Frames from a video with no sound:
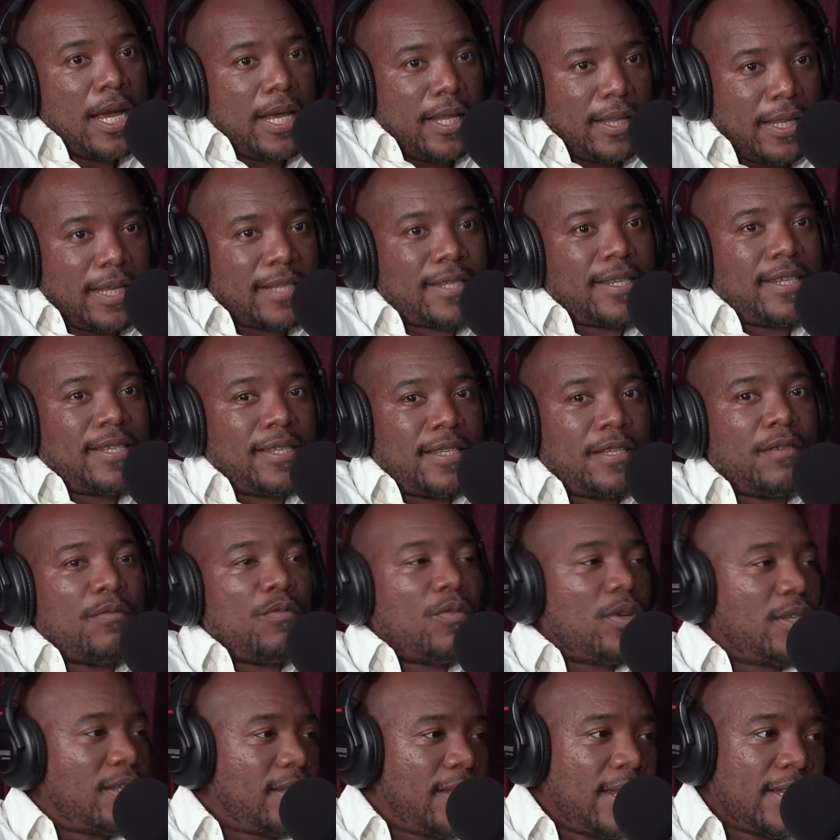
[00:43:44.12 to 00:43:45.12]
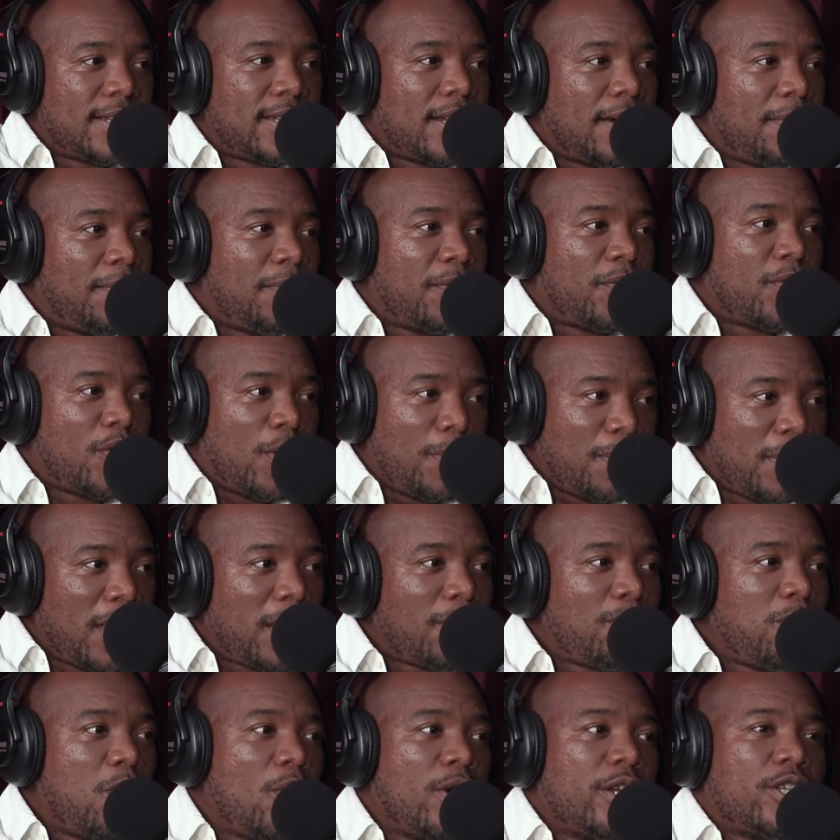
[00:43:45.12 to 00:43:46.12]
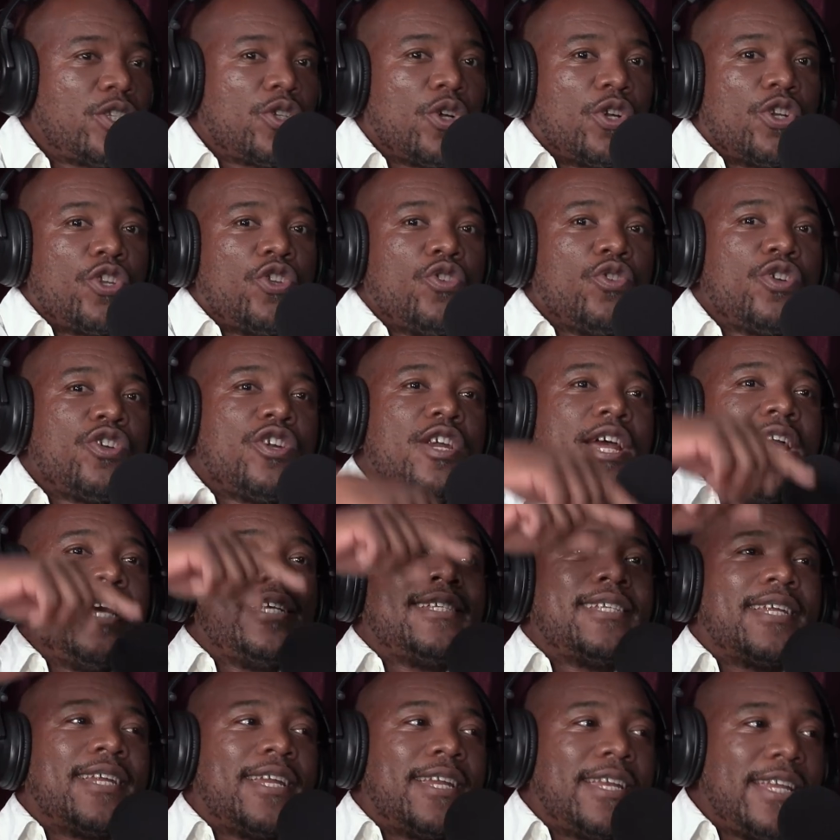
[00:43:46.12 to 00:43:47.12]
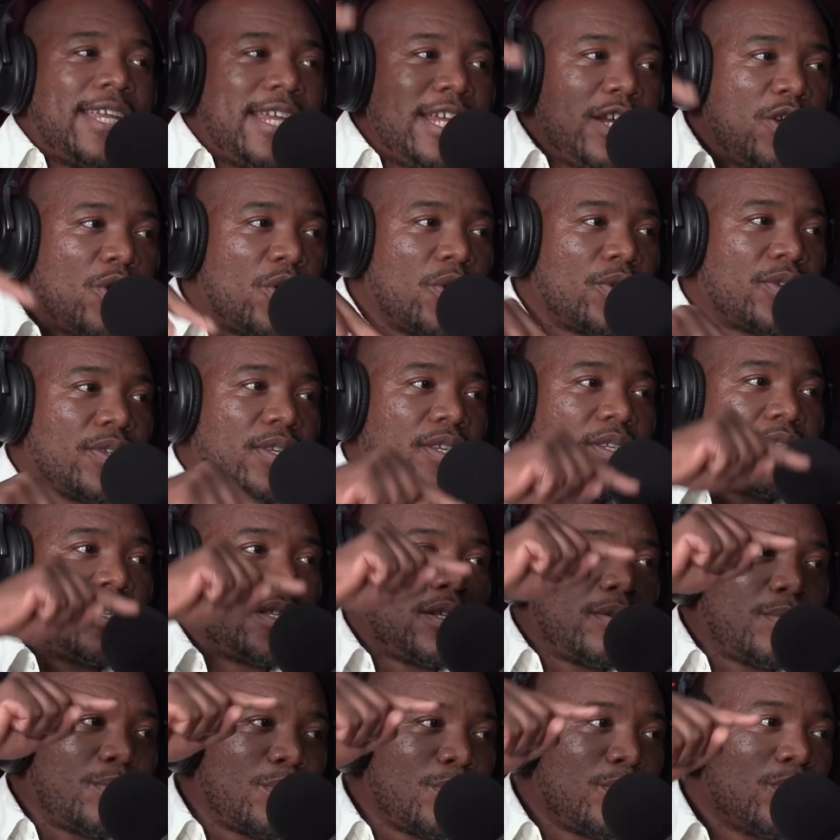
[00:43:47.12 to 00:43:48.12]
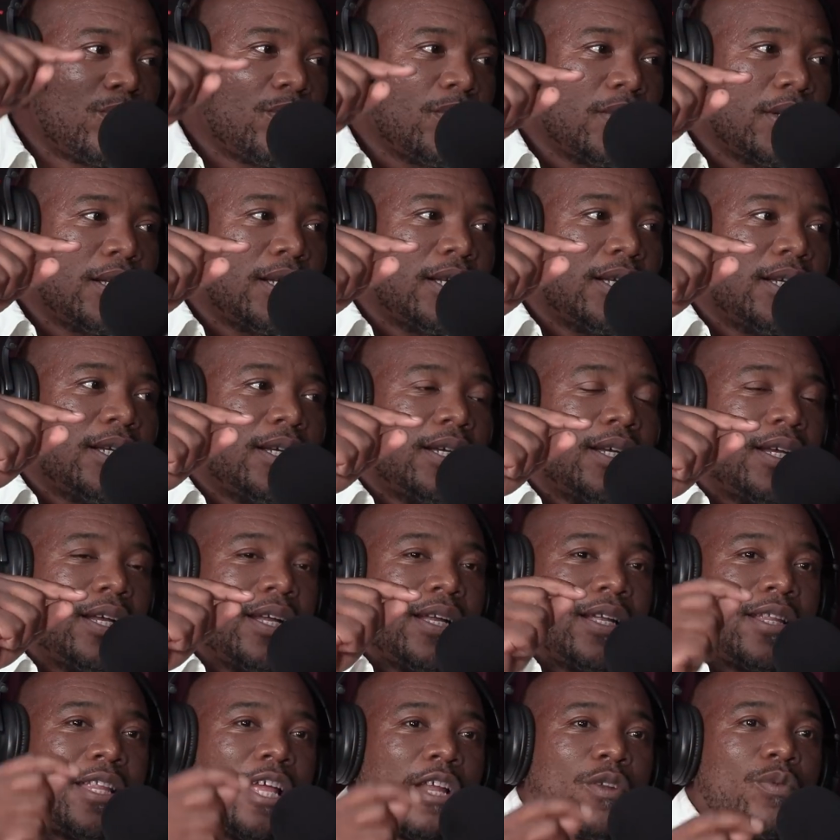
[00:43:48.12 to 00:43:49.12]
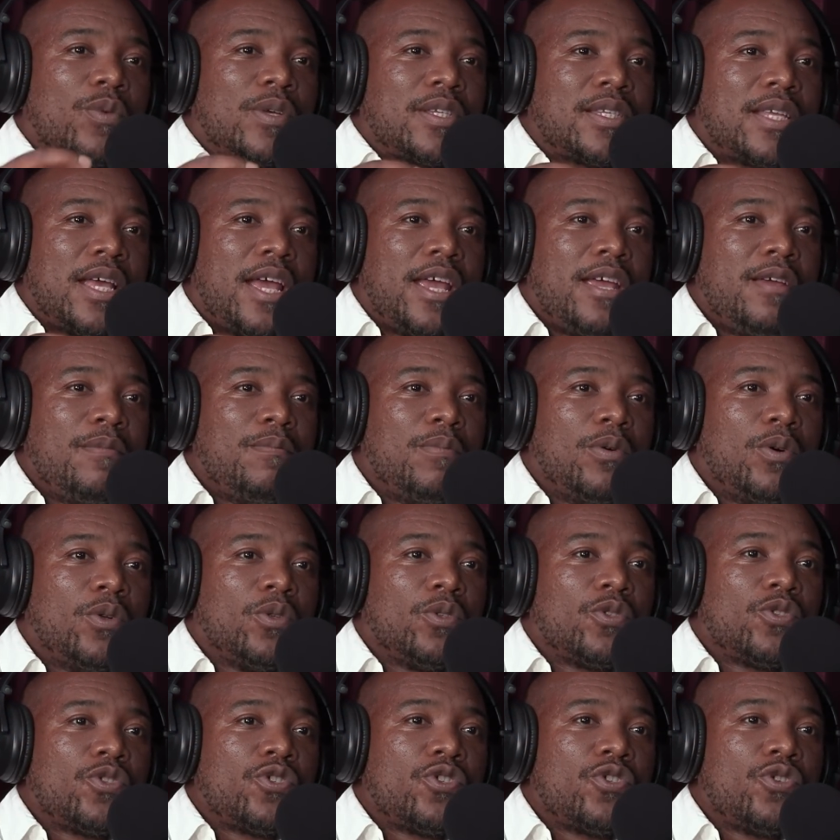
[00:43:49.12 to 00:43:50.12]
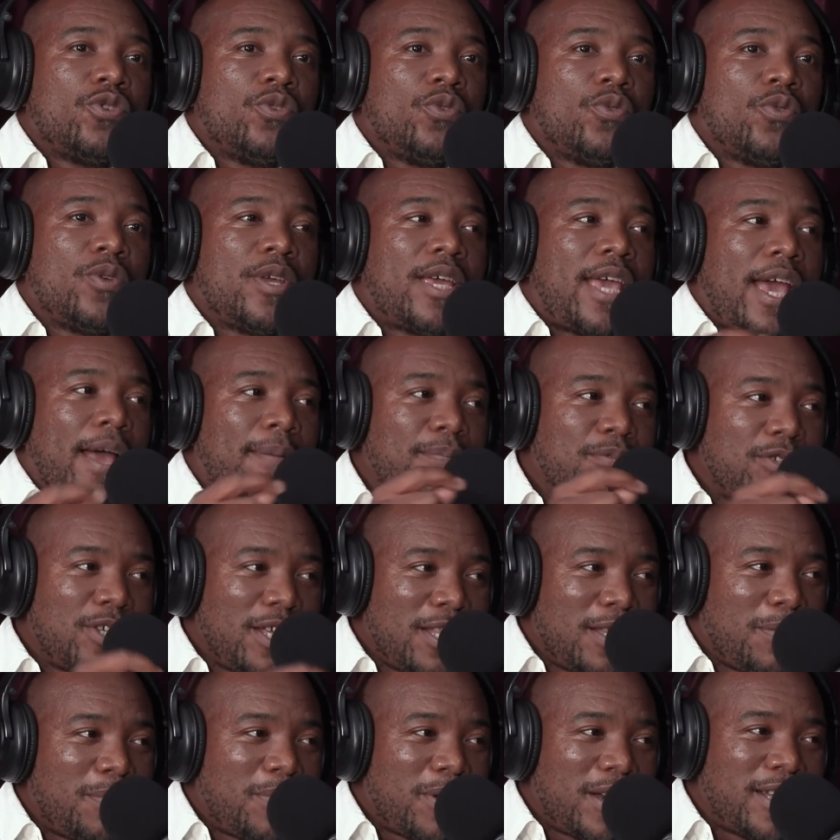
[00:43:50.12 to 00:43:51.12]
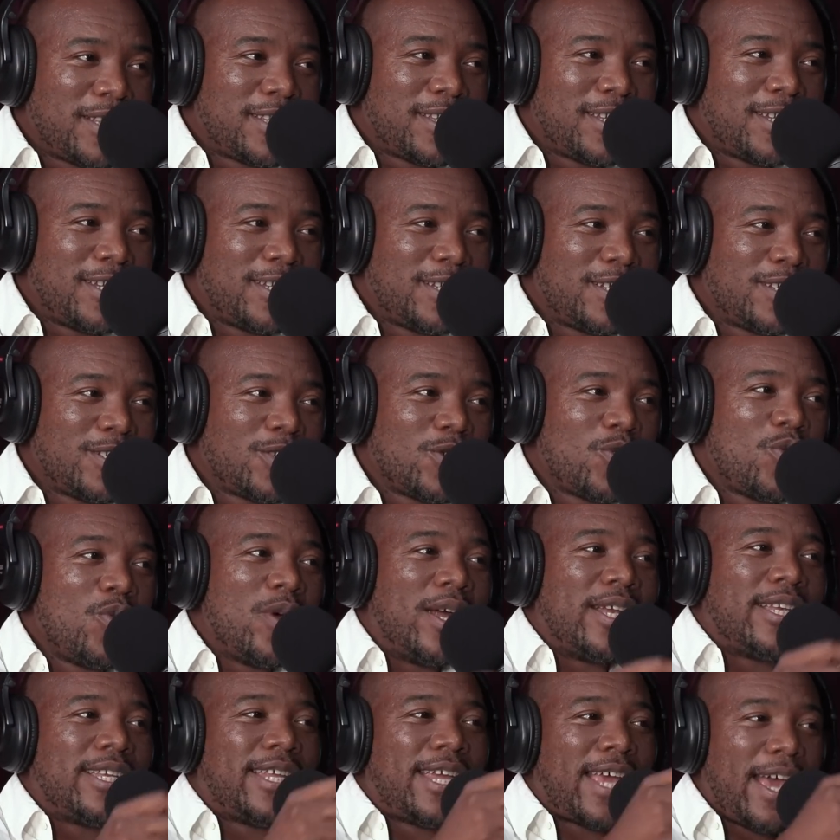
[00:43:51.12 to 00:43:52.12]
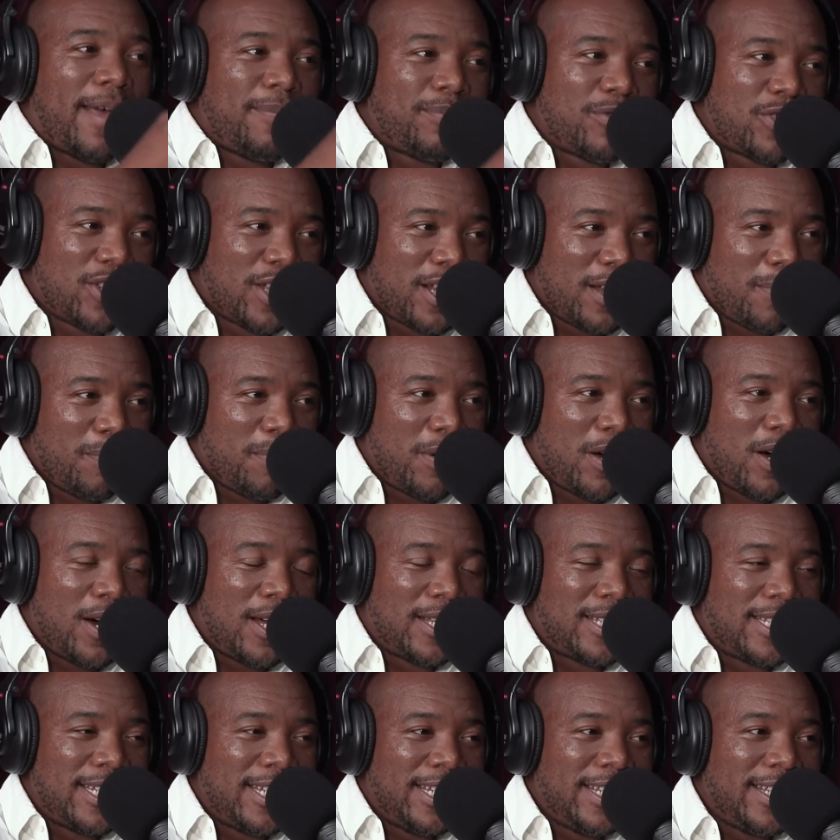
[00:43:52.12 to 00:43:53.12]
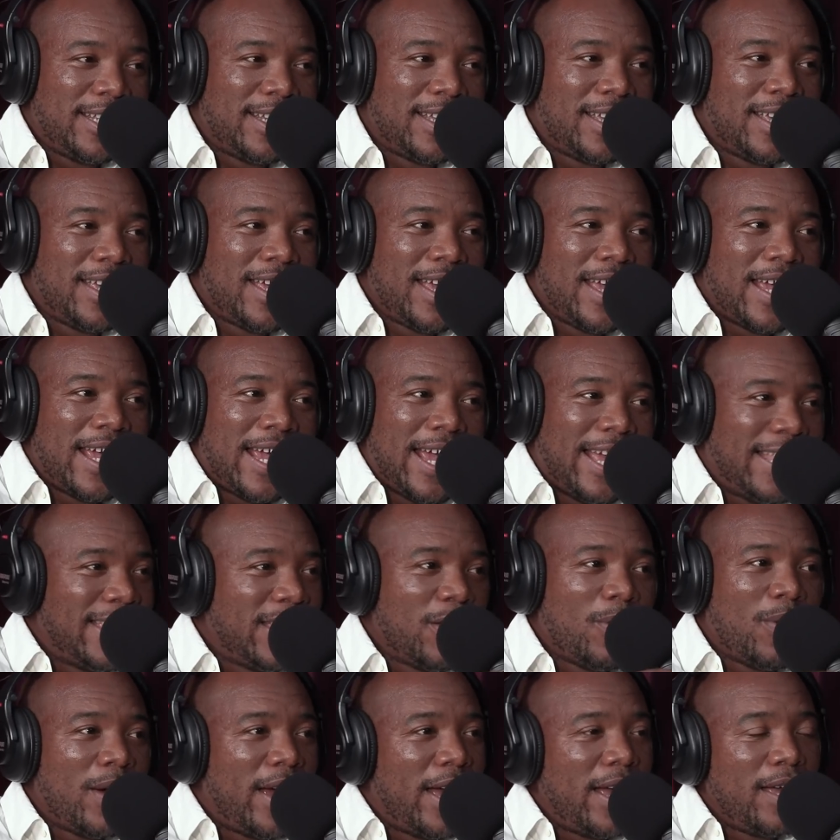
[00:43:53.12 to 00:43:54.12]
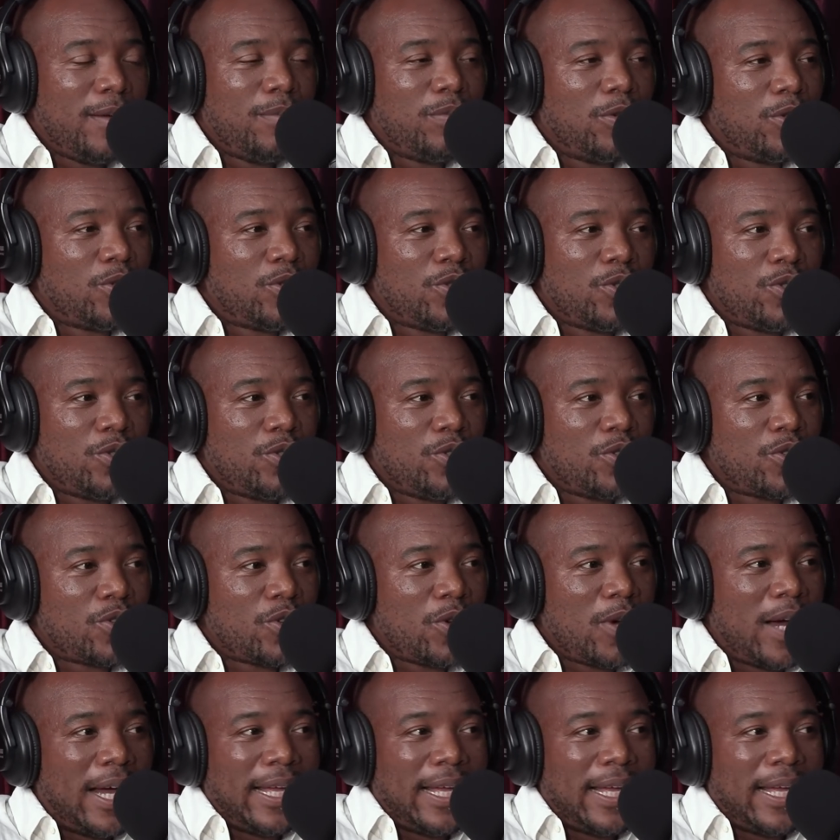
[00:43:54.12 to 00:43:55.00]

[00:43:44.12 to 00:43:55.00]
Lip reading: The system was set up. From that point on, you created an ecosystem that was able to capture the president who had captured a party, and they were able to do so.